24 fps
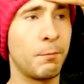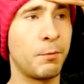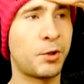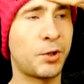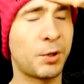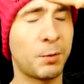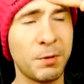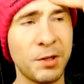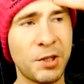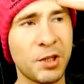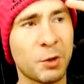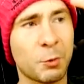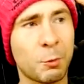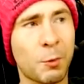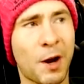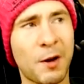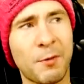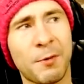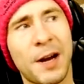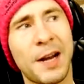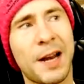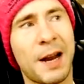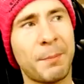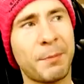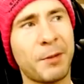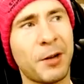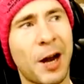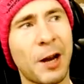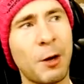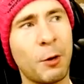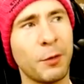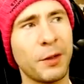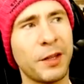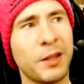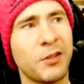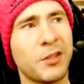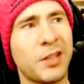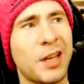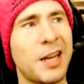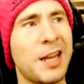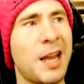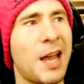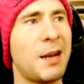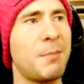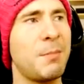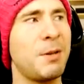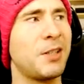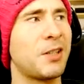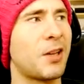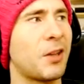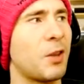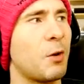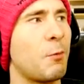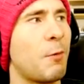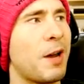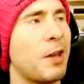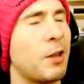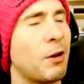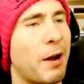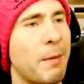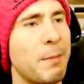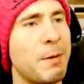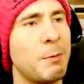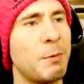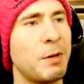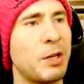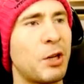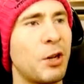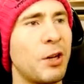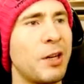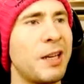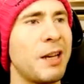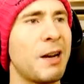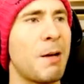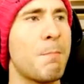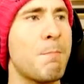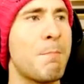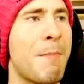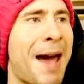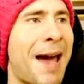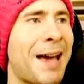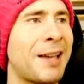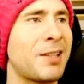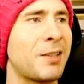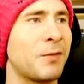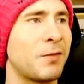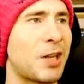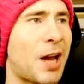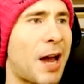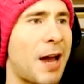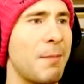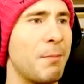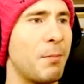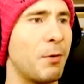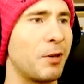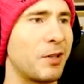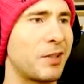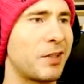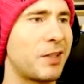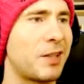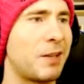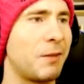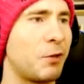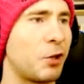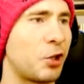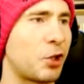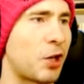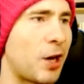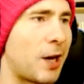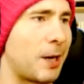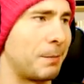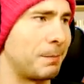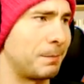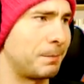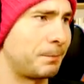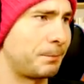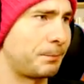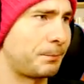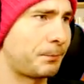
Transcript: Should we just run right up there? I don't think there's any enemies on the way, though. I mean, we could get a massive time bonus. Let's give it a shot.